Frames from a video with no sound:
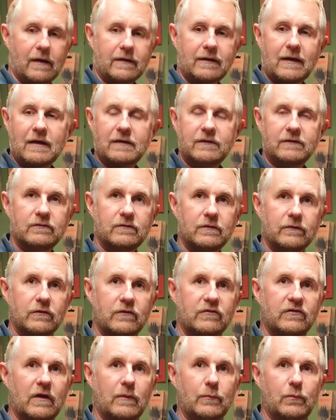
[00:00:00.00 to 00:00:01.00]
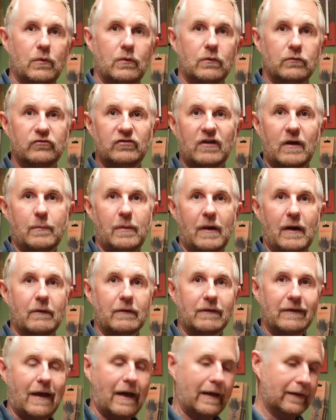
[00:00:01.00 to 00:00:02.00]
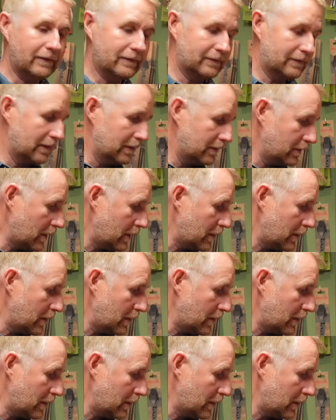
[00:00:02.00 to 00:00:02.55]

canister of the Jetboil jet power gas,